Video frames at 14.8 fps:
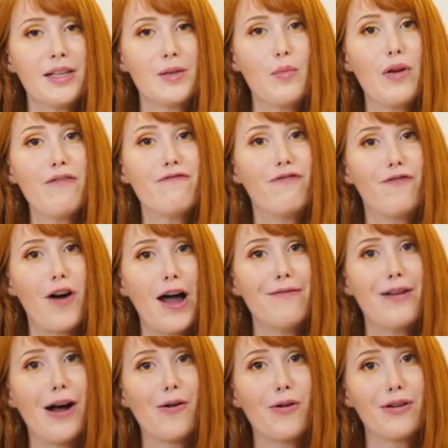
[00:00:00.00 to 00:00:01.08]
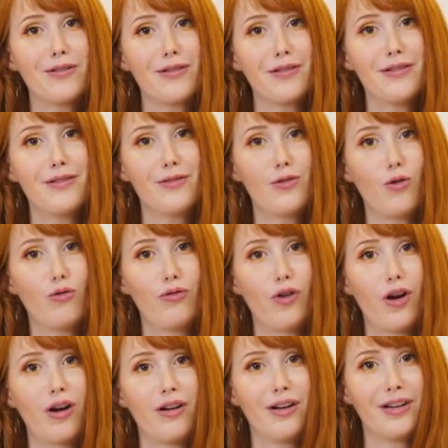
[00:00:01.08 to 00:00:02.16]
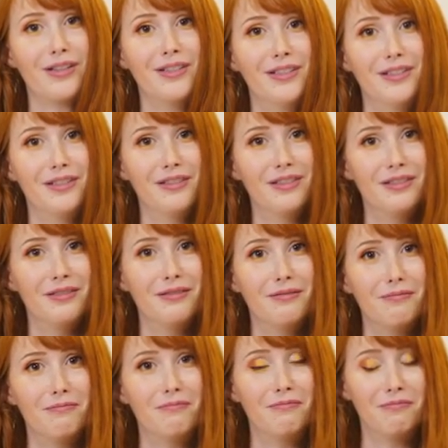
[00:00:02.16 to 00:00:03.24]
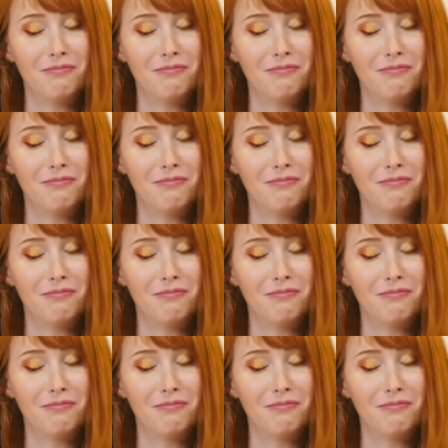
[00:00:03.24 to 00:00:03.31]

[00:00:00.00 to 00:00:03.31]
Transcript: I spent 5 hours on this so far. I think it's fine.